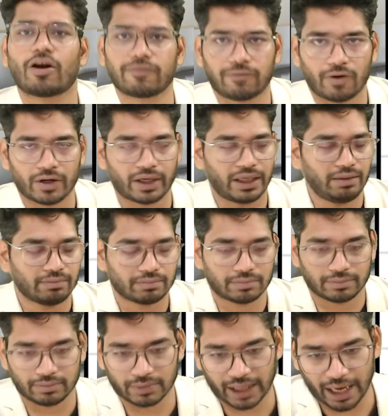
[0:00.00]
or 40
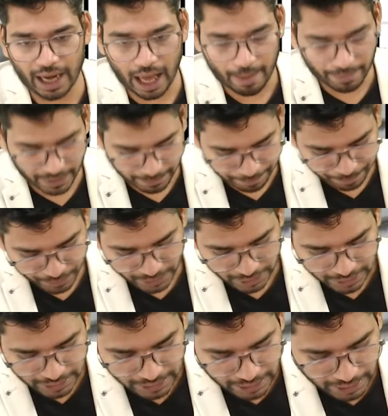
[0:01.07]
can happen.
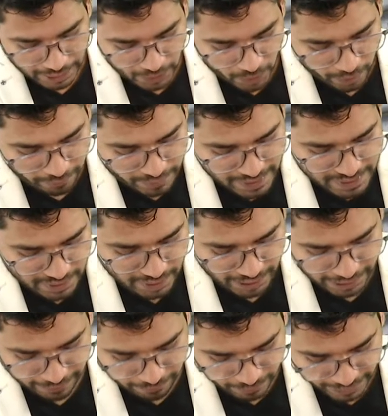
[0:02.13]
Out of these
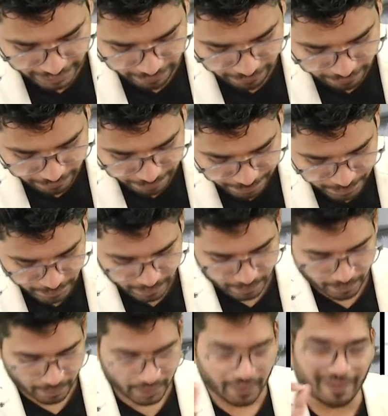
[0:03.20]
35,
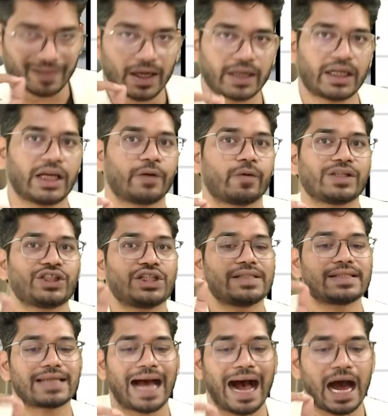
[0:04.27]
30
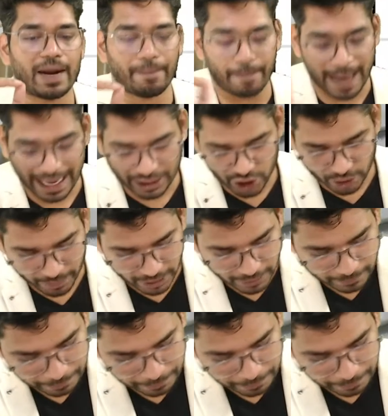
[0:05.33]
questions are manageable.